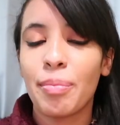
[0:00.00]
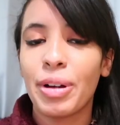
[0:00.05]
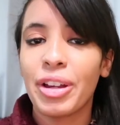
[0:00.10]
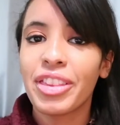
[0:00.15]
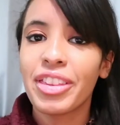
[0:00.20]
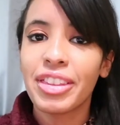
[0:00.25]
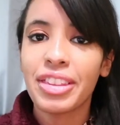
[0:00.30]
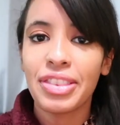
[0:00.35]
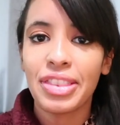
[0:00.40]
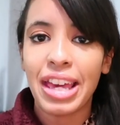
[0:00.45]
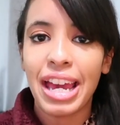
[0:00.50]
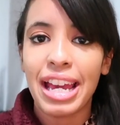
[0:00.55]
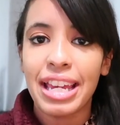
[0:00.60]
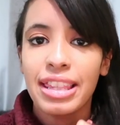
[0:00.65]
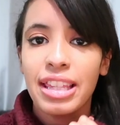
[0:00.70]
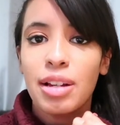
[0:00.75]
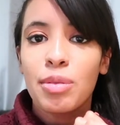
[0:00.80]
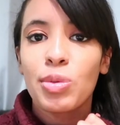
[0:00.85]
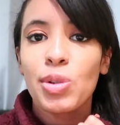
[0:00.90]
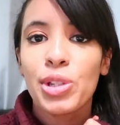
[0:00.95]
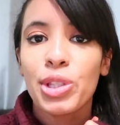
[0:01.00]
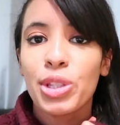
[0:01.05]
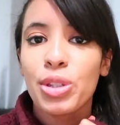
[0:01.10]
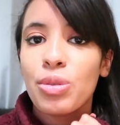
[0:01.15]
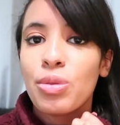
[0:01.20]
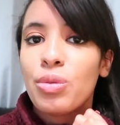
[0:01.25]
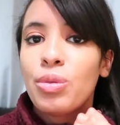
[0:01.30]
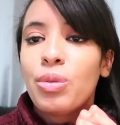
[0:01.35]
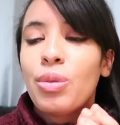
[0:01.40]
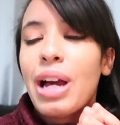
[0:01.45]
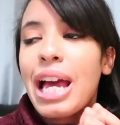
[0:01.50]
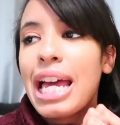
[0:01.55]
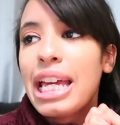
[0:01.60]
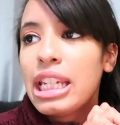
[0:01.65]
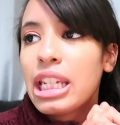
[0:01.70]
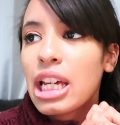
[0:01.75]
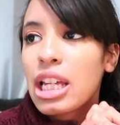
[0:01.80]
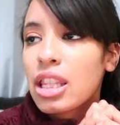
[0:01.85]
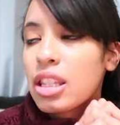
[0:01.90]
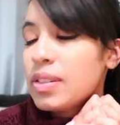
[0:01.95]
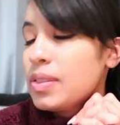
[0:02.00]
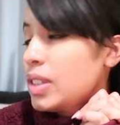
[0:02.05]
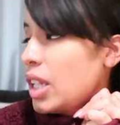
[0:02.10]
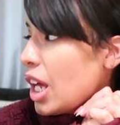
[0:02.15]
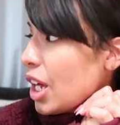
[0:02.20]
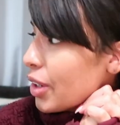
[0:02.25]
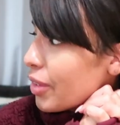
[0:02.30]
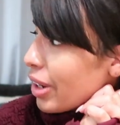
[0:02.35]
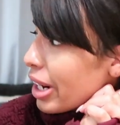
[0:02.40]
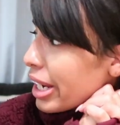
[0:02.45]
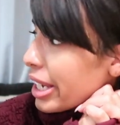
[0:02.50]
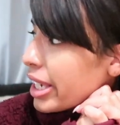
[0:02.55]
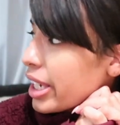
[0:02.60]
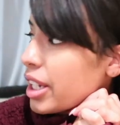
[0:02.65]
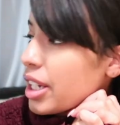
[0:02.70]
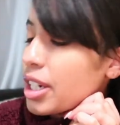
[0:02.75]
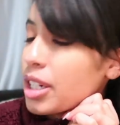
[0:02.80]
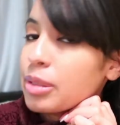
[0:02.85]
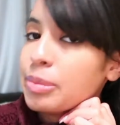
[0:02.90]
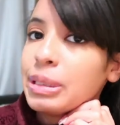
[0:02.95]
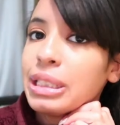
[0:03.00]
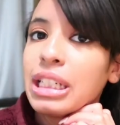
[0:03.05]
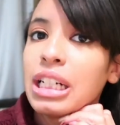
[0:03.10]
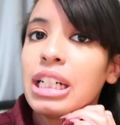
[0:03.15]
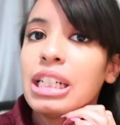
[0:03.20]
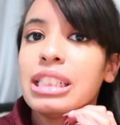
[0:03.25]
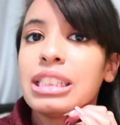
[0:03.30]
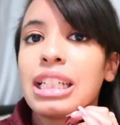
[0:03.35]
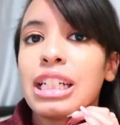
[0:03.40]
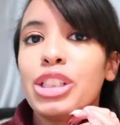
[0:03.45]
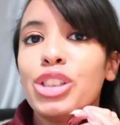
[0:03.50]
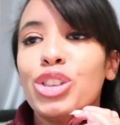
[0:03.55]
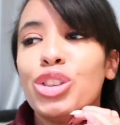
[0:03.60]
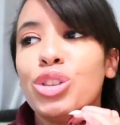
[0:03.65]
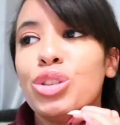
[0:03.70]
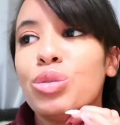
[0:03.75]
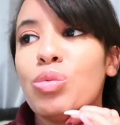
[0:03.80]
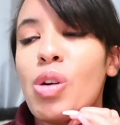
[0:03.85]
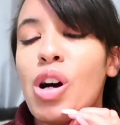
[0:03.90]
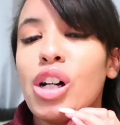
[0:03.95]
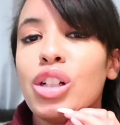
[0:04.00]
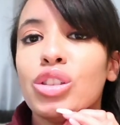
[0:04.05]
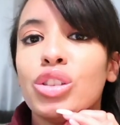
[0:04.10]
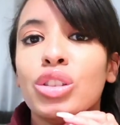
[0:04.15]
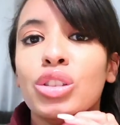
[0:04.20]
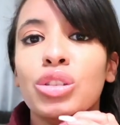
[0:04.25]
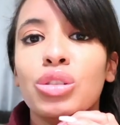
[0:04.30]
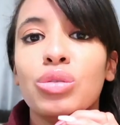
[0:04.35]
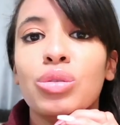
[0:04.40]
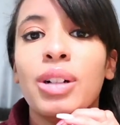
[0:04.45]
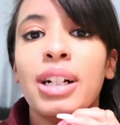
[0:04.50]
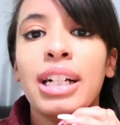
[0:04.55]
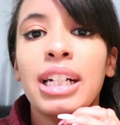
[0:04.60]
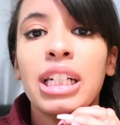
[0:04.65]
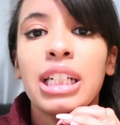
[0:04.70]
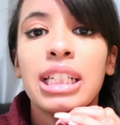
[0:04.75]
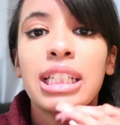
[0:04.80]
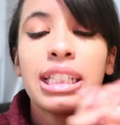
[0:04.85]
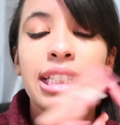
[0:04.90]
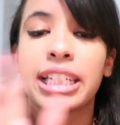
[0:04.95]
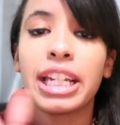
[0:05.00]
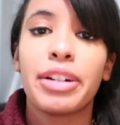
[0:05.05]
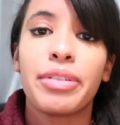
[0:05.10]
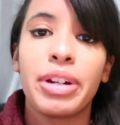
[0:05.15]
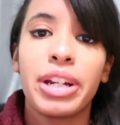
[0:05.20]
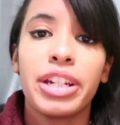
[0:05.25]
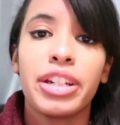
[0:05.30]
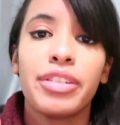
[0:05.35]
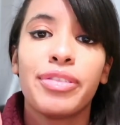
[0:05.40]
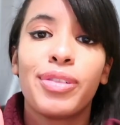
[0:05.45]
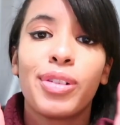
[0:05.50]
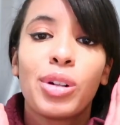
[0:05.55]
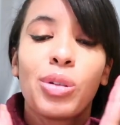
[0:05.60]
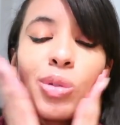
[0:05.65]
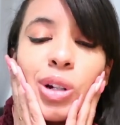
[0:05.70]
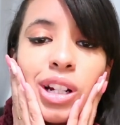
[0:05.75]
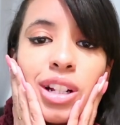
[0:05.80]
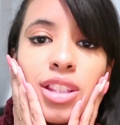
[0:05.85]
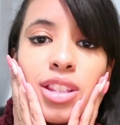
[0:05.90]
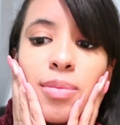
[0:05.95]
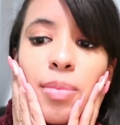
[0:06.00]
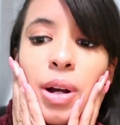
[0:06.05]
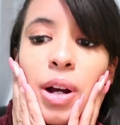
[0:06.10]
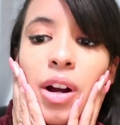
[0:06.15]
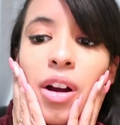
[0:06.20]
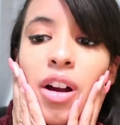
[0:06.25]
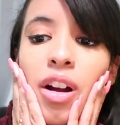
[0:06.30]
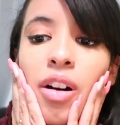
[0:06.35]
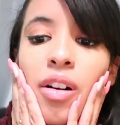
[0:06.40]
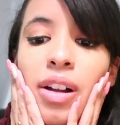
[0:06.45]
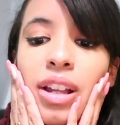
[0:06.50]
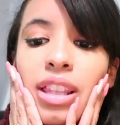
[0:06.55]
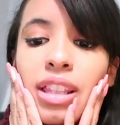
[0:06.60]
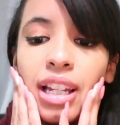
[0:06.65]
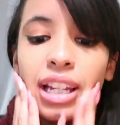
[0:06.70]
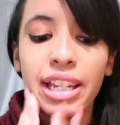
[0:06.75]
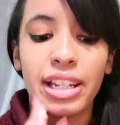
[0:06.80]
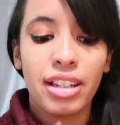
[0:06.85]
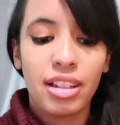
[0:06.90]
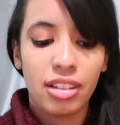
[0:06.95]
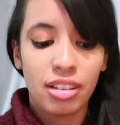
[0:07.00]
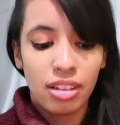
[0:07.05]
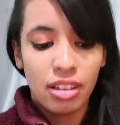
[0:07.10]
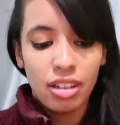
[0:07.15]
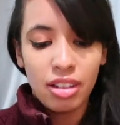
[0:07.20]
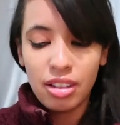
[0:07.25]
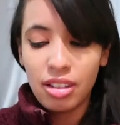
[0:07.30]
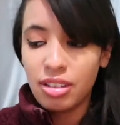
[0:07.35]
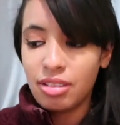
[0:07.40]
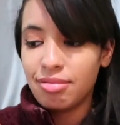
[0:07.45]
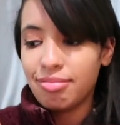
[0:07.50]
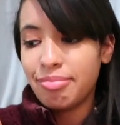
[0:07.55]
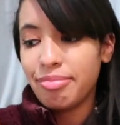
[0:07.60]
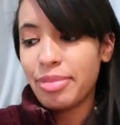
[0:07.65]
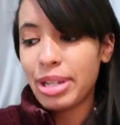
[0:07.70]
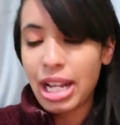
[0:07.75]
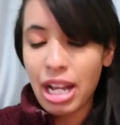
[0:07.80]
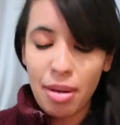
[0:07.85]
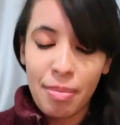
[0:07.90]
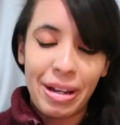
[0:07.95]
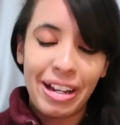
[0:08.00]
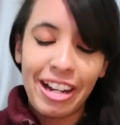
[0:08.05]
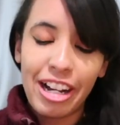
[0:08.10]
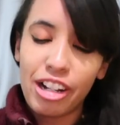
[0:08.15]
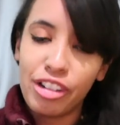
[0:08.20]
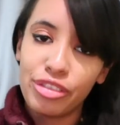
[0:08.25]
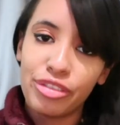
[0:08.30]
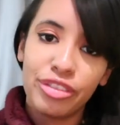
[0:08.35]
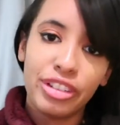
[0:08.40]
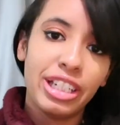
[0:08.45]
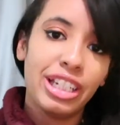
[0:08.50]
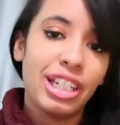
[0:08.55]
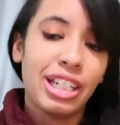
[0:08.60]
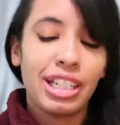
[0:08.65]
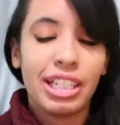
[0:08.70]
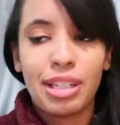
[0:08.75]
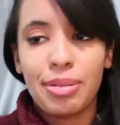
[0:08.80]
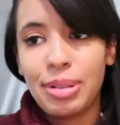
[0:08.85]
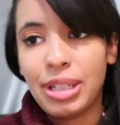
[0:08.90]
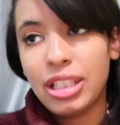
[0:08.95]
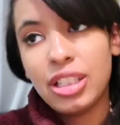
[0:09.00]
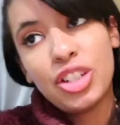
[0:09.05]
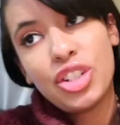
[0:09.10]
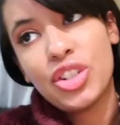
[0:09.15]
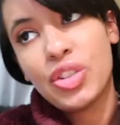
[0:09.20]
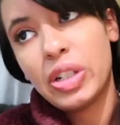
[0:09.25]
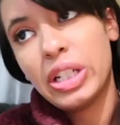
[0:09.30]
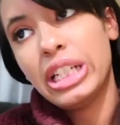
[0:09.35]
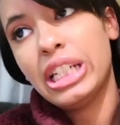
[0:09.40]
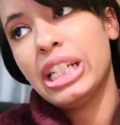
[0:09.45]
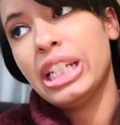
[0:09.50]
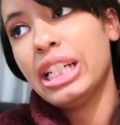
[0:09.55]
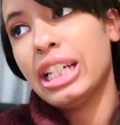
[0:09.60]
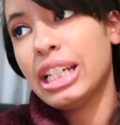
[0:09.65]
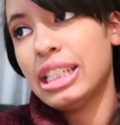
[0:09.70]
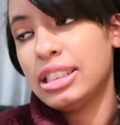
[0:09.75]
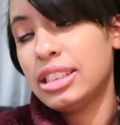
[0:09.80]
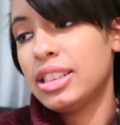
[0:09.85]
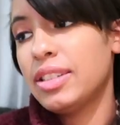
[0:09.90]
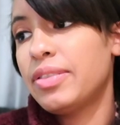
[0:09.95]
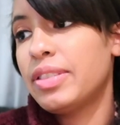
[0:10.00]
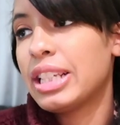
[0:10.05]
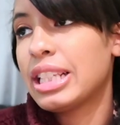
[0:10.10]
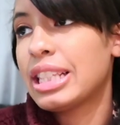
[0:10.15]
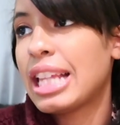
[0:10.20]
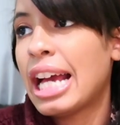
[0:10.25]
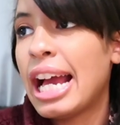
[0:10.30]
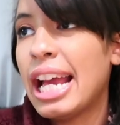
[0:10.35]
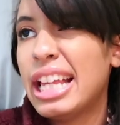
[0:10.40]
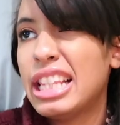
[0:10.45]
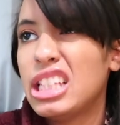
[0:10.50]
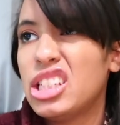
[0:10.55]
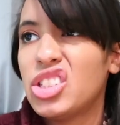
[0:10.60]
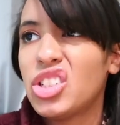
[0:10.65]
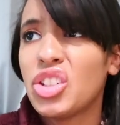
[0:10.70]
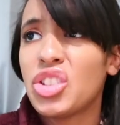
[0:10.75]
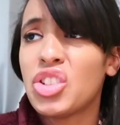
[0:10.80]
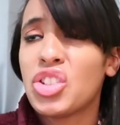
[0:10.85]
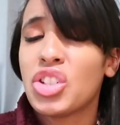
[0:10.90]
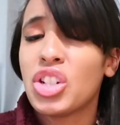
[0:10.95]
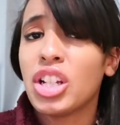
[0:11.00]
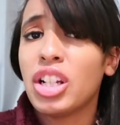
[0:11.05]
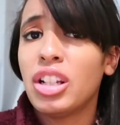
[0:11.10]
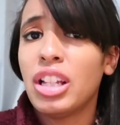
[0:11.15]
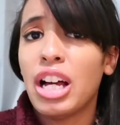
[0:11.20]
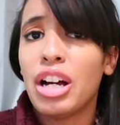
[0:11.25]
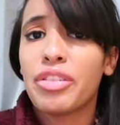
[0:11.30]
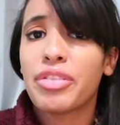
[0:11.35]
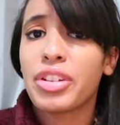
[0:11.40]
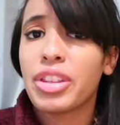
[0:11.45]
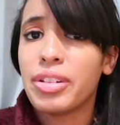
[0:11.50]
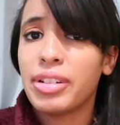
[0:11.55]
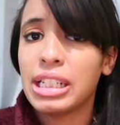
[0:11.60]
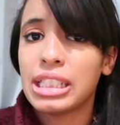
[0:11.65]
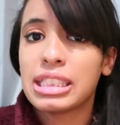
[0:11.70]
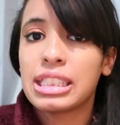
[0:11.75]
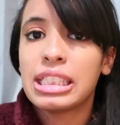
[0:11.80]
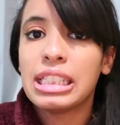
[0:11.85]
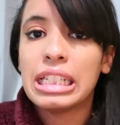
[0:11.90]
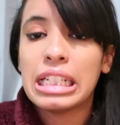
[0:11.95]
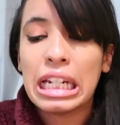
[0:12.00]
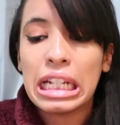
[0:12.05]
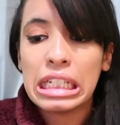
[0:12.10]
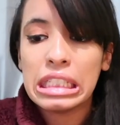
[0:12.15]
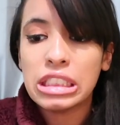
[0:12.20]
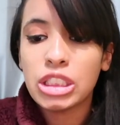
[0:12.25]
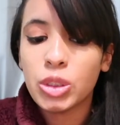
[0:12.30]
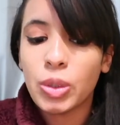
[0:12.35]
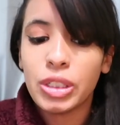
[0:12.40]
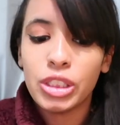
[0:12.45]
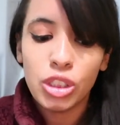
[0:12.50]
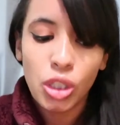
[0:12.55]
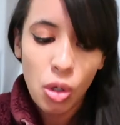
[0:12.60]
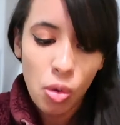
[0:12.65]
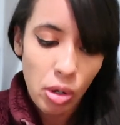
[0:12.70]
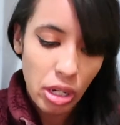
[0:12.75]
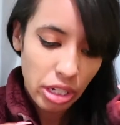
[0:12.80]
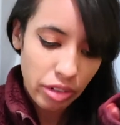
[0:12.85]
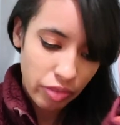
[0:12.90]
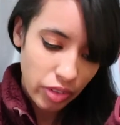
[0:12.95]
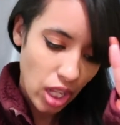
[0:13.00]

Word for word: But other than that, I think I'm going to end the vlog right here because I do want to get ready for work tomorrow and like pick out my outfit, get my lunch ready and stuff like that and then just chill out for the rest of the night so I don't want to